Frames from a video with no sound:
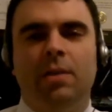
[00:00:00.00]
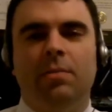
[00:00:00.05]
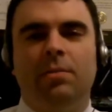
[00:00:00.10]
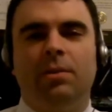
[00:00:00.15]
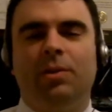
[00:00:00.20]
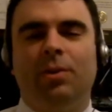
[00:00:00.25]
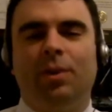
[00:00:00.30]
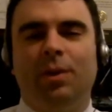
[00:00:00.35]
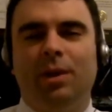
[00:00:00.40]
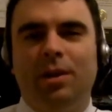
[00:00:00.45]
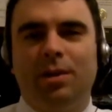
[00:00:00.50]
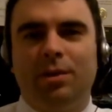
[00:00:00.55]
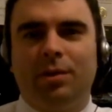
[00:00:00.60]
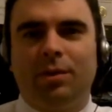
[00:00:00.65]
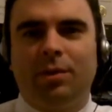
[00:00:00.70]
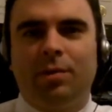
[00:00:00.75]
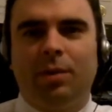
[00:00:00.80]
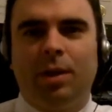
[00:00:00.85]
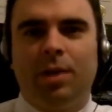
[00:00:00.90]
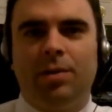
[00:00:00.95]
But 20 years
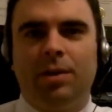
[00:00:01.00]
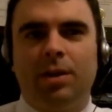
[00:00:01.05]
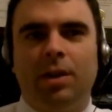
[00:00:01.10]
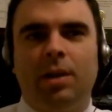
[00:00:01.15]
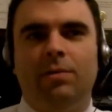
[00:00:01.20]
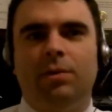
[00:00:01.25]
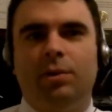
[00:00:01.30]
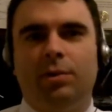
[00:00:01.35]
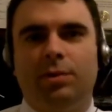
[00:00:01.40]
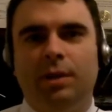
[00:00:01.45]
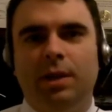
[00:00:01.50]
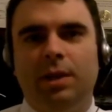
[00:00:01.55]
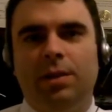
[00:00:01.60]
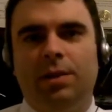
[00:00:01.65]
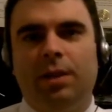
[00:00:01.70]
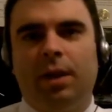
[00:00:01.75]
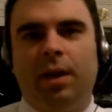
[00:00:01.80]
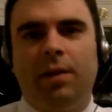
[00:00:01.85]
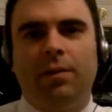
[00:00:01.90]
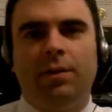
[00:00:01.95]
from now, they're going to have no
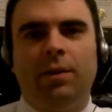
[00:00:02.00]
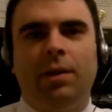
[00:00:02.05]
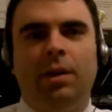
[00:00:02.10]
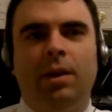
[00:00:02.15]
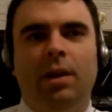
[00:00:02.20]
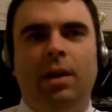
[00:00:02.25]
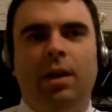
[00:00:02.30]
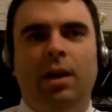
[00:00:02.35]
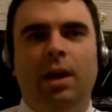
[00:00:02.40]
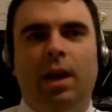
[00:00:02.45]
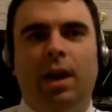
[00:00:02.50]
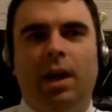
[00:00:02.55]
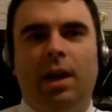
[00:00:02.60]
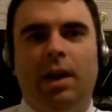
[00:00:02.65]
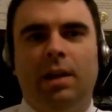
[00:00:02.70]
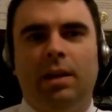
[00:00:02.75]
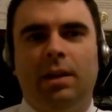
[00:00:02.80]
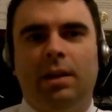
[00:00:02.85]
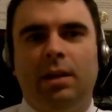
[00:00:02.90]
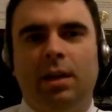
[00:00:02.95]
teeth left,
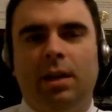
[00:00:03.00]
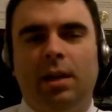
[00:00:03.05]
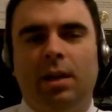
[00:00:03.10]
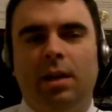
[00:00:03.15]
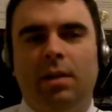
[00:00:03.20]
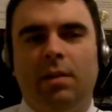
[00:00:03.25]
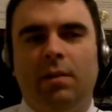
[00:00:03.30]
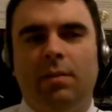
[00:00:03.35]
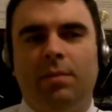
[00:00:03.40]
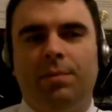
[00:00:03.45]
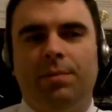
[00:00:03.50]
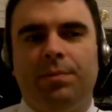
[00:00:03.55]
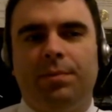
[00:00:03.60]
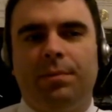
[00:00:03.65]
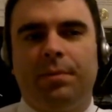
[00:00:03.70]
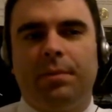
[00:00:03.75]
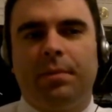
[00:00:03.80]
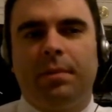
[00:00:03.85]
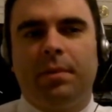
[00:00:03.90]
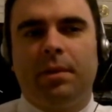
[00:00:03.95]
and
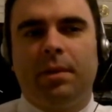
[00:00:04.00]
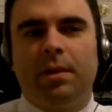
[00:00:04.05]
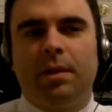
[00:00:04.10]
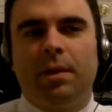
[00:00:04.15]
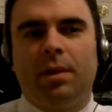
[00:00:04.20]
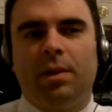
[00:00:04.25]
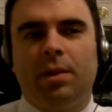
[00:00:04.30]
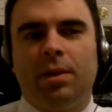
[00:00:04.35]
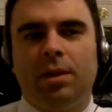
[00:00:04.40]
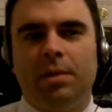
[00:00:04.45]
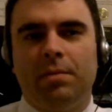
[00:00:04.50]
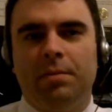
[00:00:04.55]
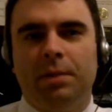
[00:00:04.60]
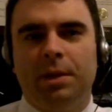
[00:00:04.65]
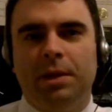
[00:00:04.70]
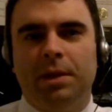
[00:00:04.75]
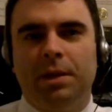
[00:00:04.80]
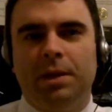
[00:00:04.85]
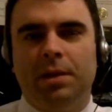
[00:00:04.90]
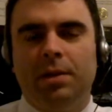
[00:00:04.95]
they're going to
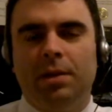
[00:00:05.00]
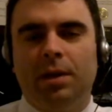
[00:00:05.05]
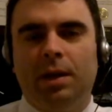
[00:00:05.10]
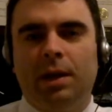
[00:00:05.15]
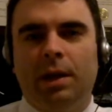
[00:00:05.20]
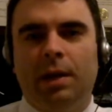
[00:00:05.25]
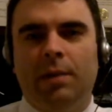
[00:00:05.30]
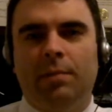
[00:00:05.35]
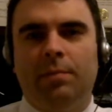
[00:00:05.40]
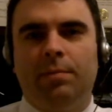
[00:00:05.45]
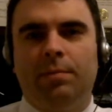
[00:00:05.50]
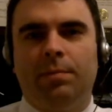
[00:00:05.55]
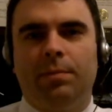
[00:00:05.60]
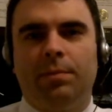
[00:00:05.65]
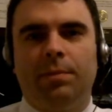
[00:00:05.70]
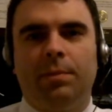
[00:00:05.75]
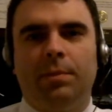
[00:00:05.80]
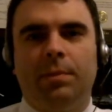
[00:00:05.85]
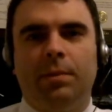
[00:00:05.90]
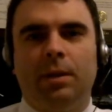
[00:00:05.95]
be
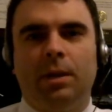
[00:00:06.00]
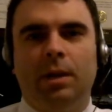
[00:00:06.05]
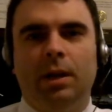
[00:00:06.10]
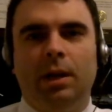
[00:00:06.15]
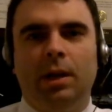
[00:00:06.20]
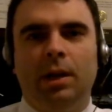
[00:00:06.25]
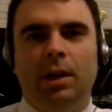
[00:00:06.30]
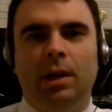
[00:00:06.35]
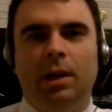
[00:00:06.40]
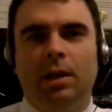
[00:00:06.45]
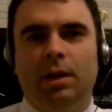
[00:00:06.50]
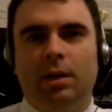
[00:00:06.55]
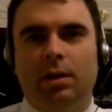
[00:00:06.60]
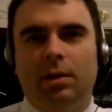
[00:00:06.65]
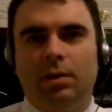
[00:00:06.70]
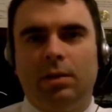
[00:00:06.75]
eating